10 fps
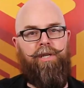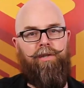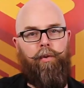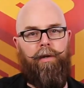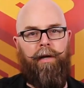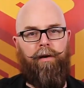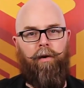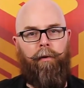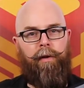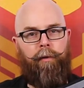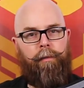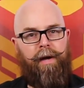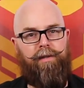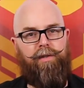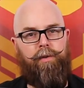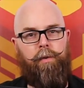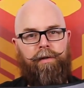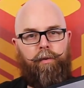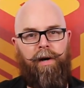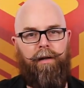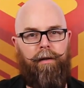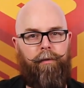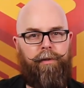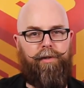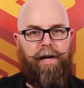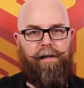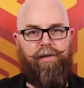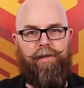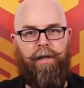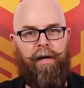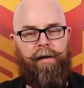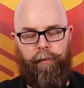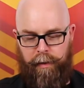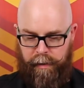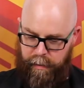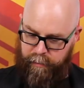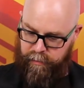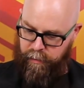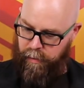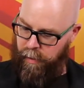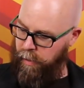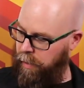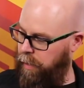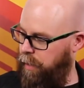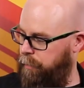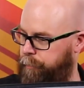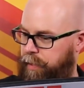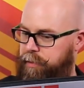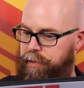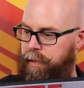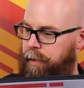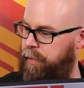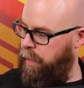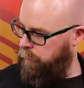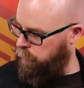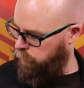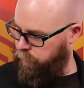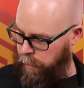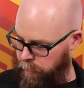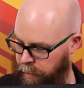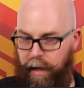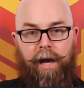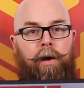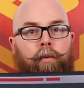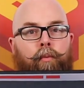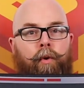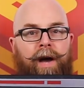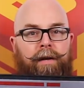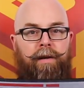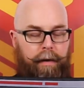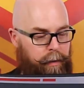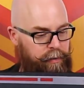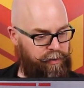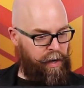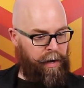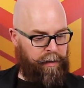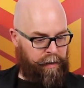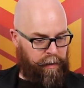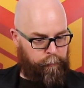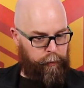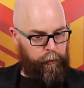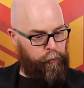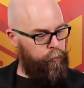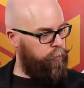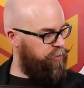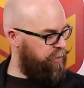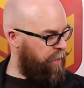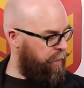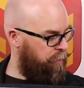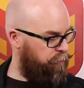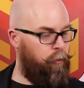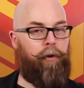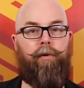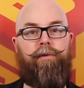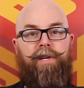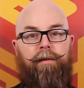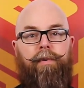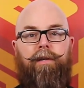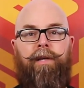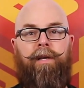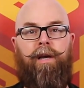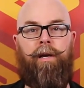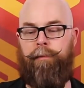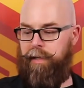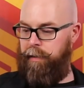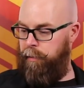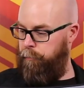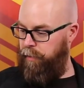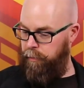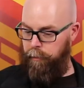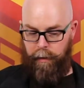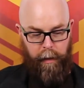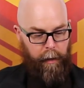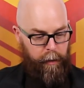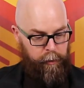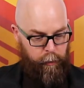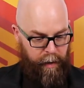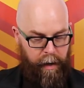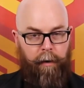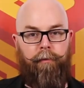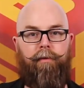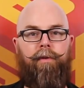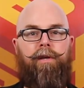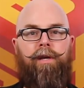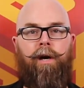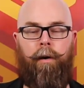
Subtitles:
to it, like all the other mats do as well, which catches the light really nicely. But yeah, you've got like a red side and a blue side for your deck building games. And in the middle, you have the